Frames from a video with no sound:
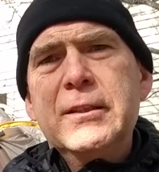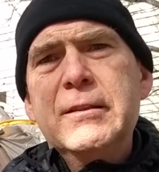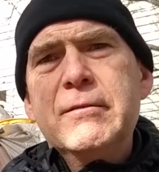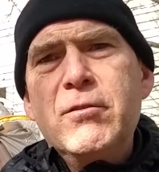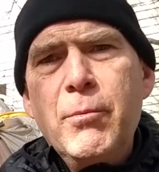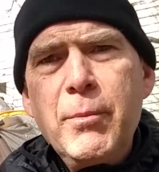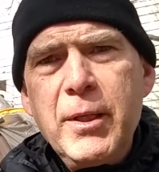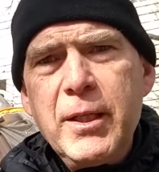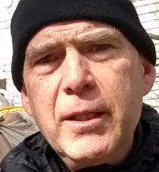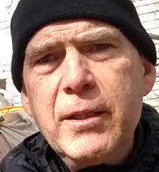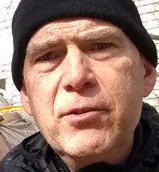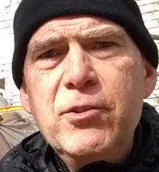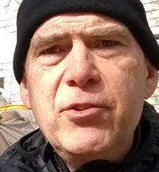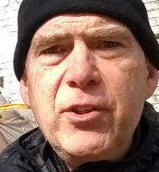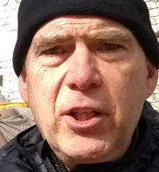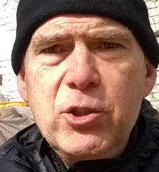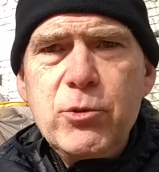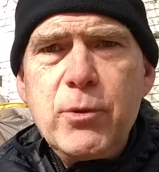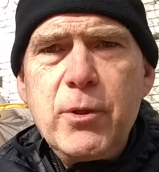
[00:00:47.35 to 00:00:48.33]
For me, it's a
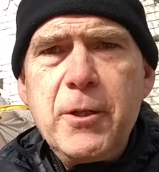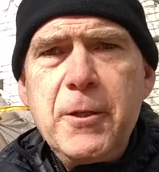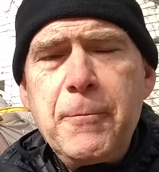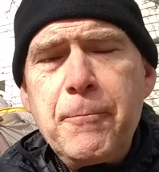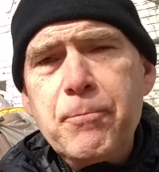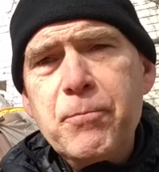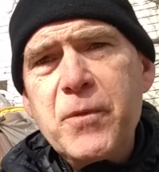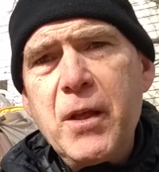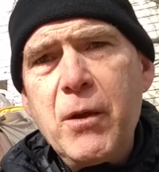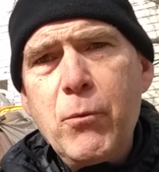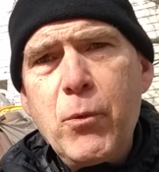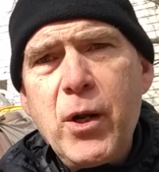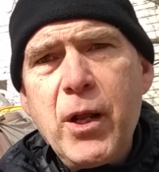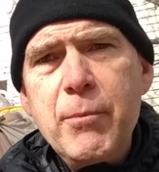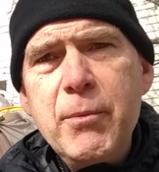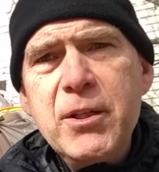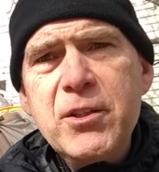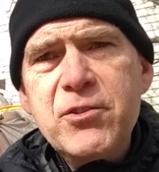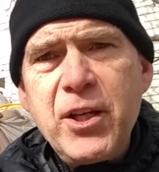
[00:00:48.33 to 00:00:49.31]
sanctuary. And when I
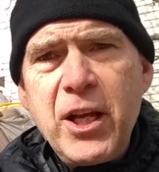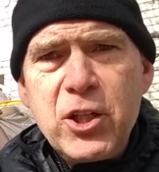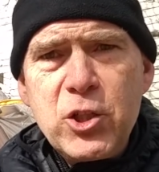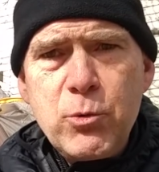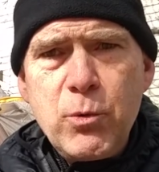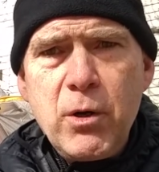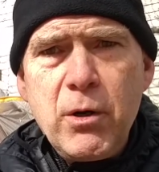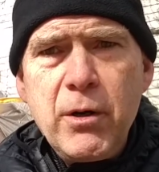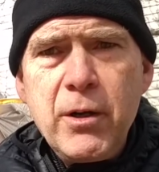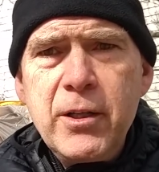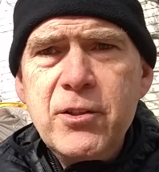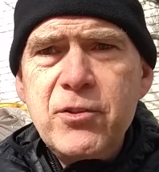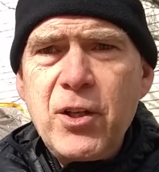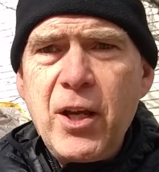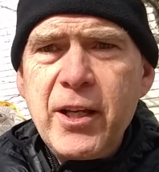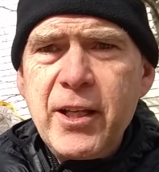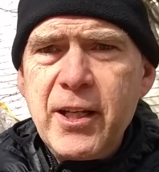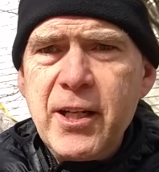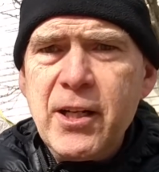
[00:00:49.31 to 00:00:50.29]
mean sanctuary is
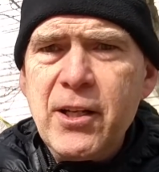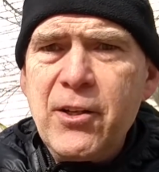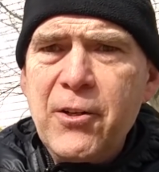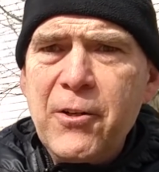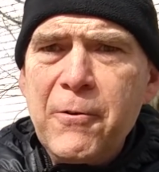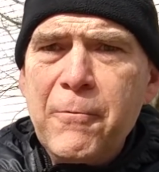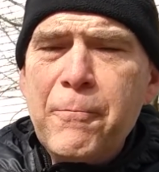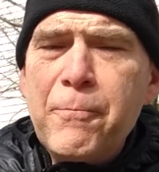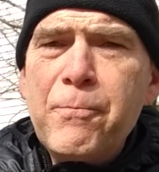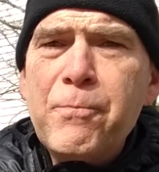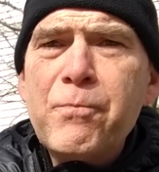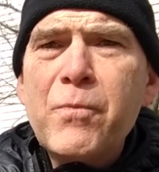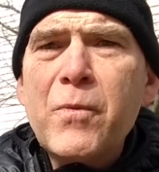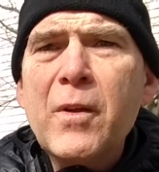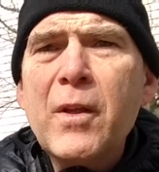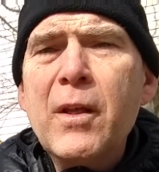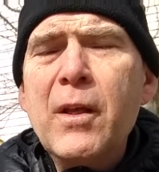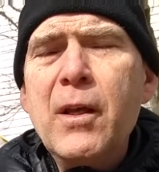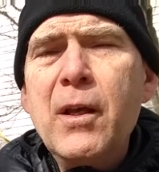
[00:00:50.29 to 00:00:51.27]
I get in here,
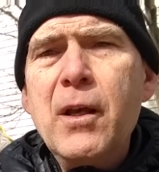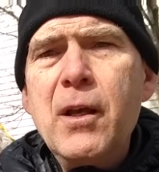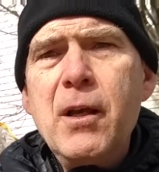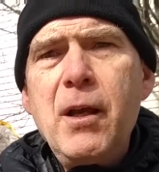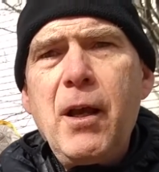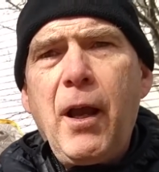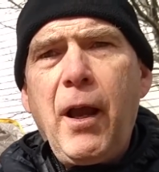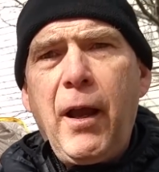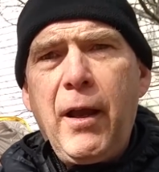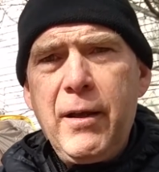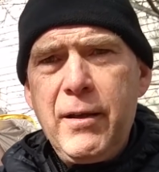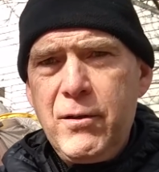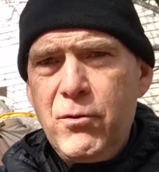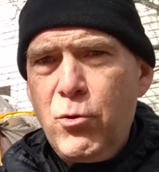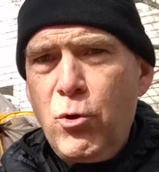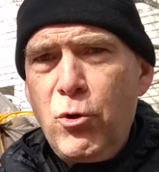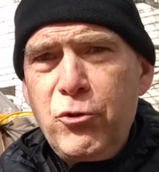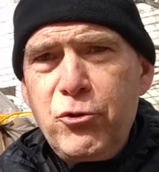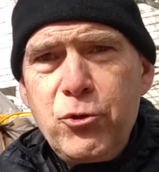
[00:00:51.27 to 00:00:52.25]

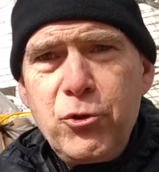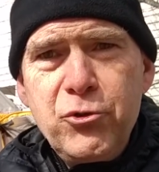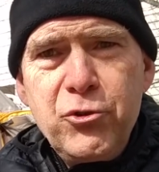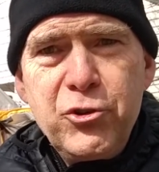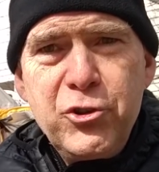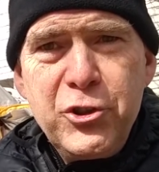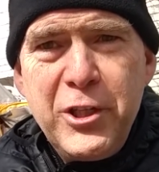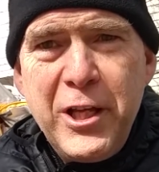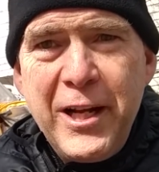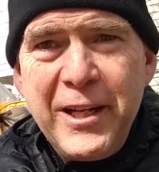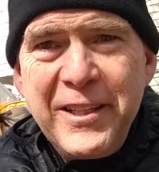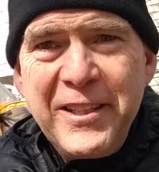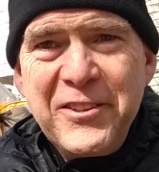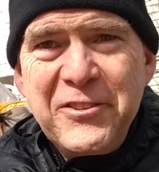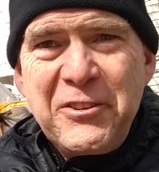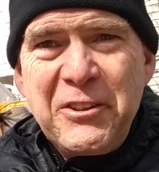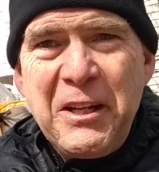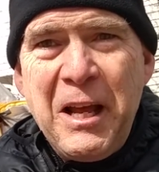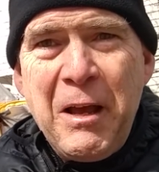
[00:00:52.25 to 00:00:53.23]
all sorts of
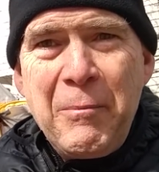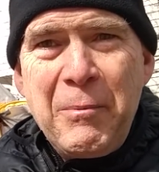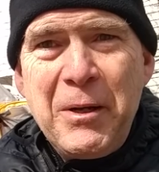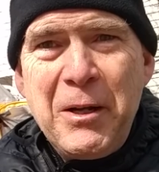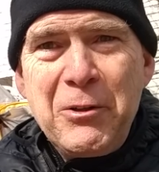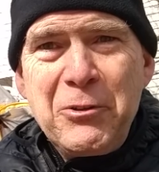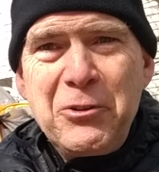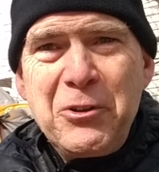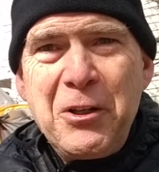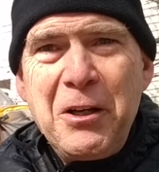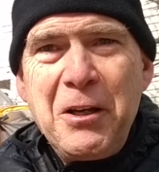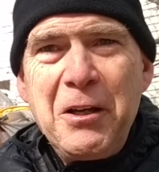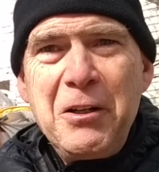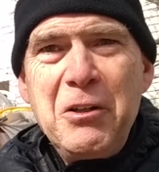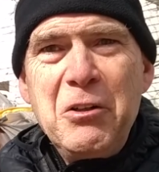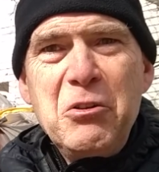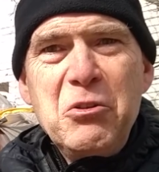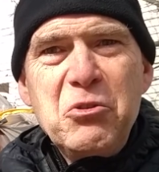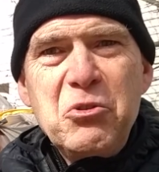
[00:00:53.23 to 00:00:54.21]
shenanigans can happen outside,
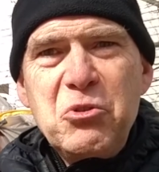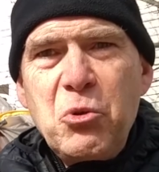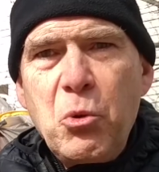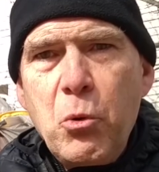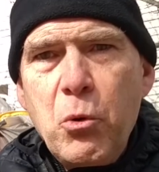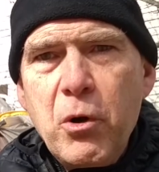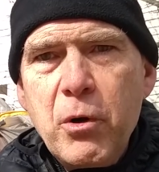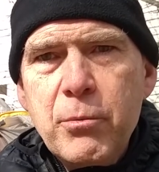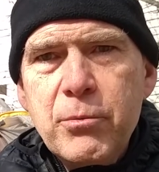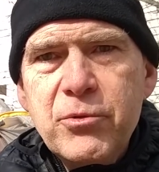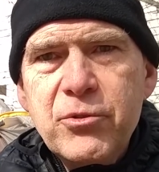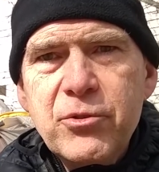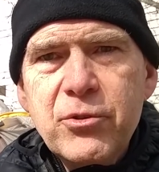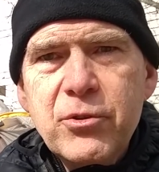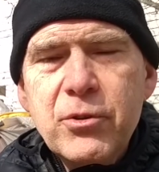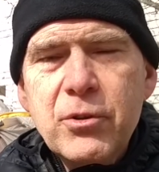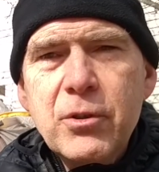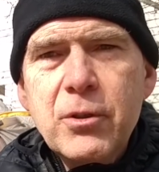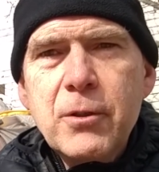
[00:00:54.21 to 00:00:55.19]

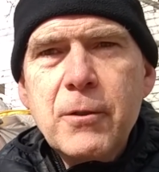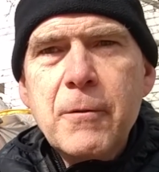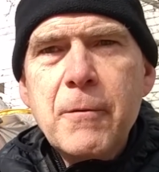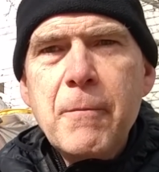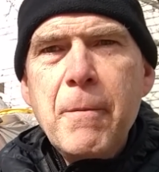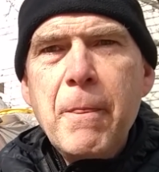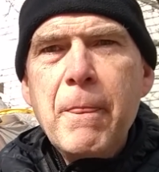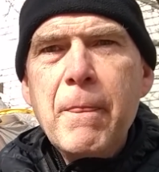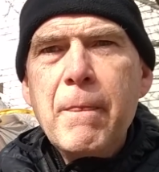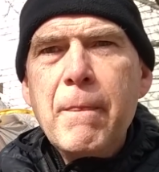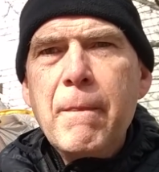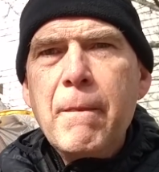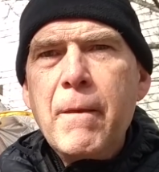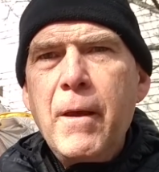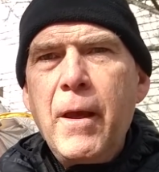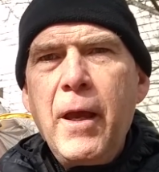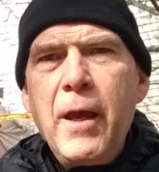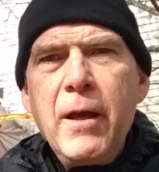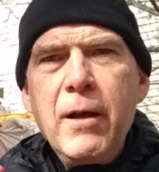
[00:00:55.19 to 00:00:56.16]
storms,
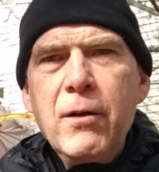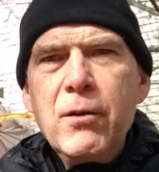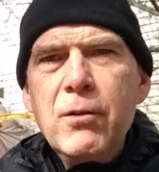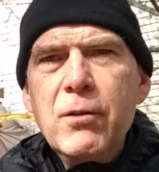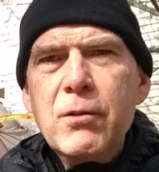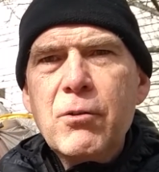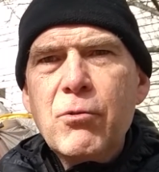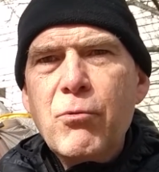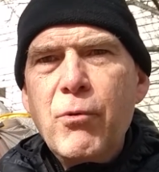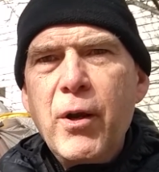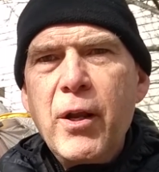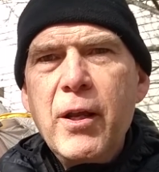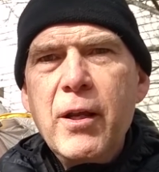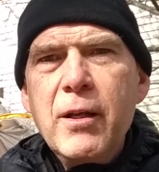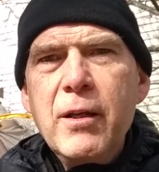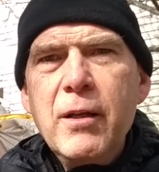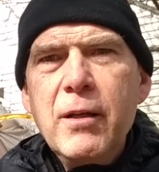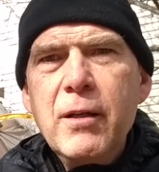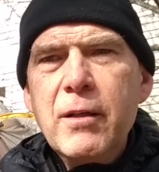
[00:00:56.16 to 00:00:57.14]
hail,
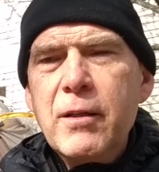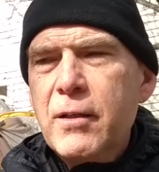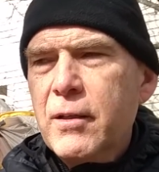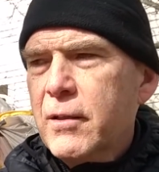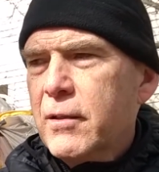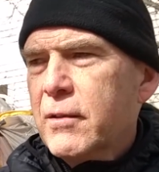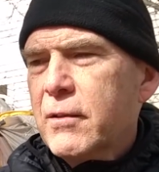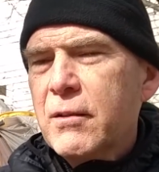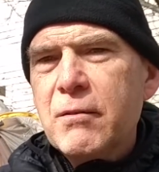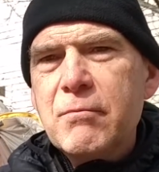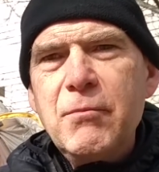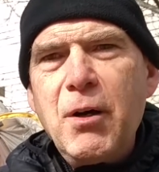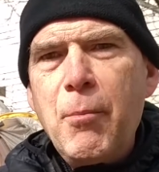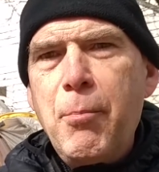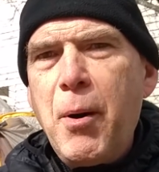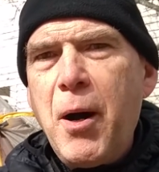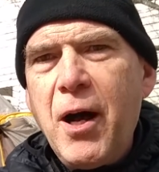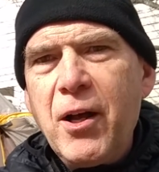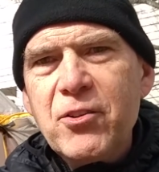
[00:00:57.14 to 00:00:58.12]
rain,
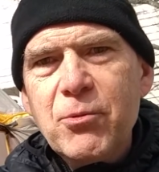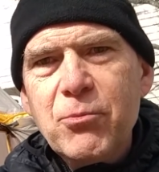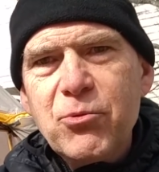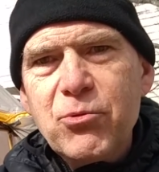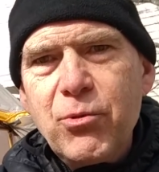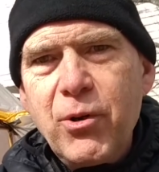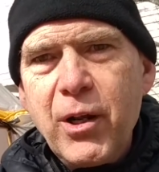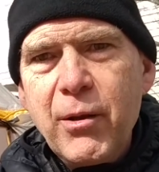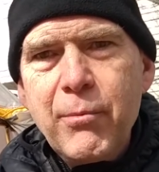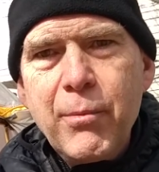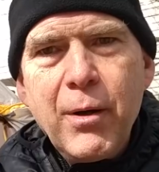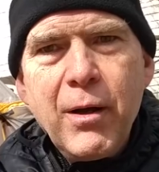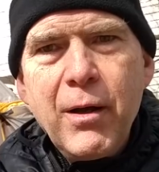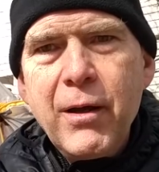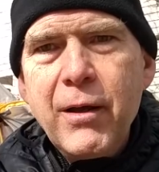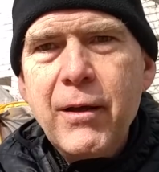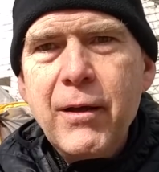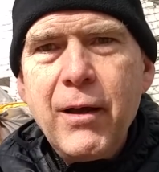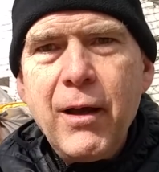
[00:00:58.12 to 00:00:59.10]
opossums running
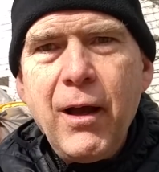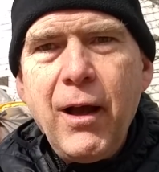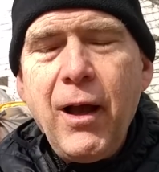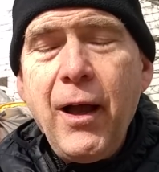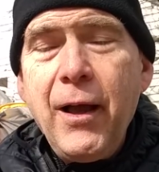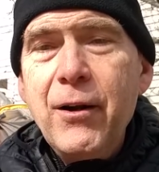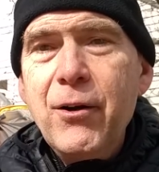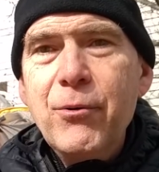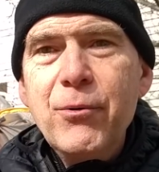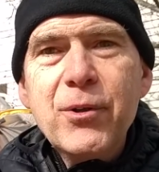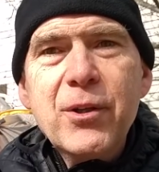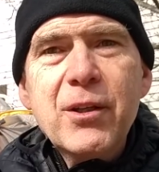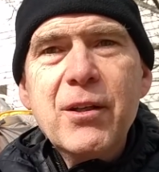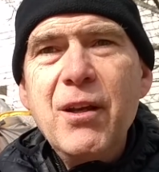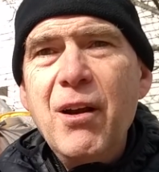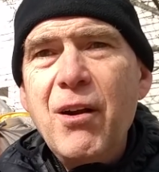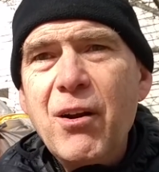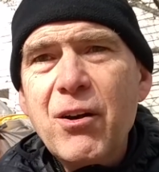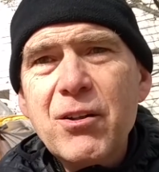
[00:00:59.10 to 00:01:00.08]
by. I don't really
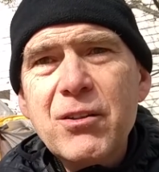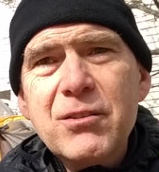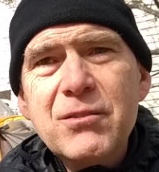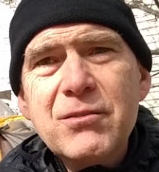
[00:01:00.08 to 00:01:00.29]
care.